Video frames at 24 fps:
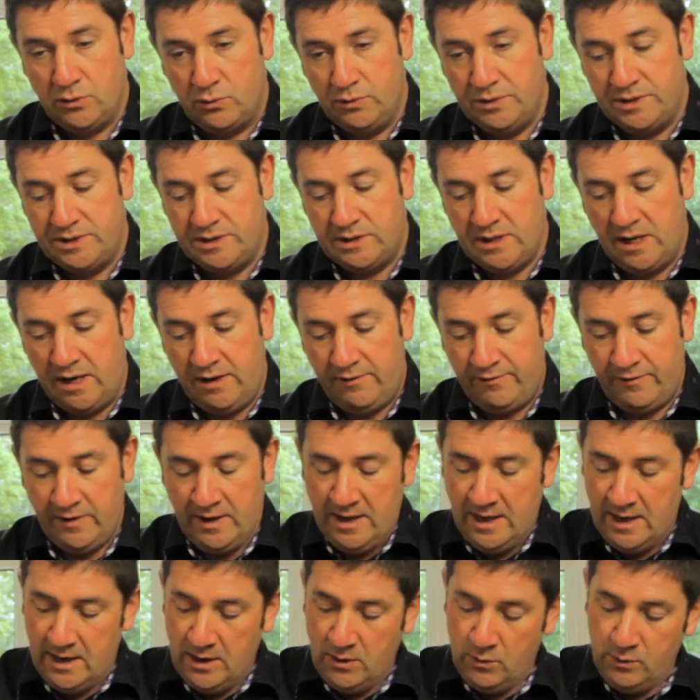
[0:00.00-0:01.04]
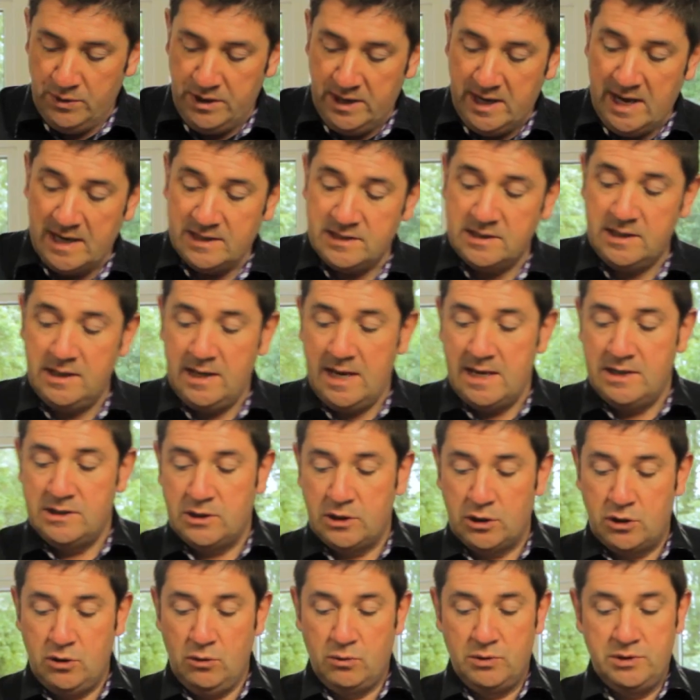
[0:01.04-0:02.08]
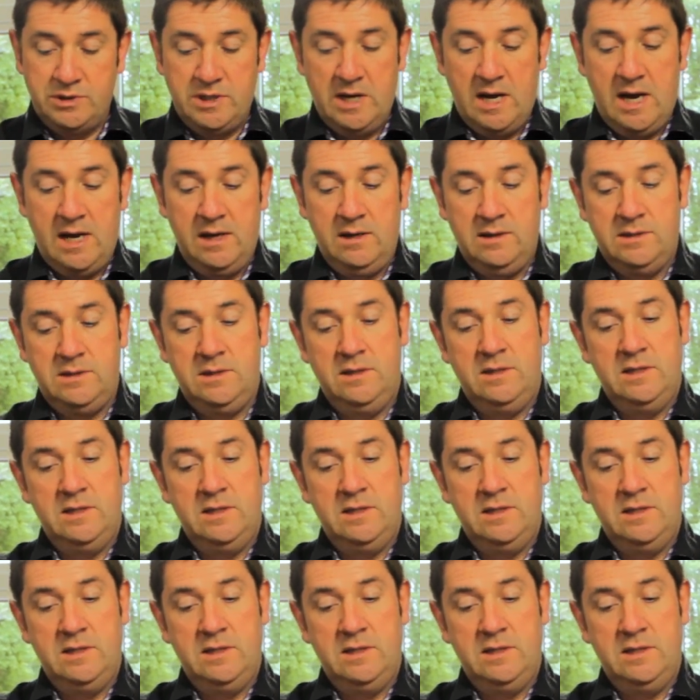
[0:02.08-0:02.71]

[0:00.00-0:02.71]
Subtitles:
always safe. When you get to the end of the courgette, you see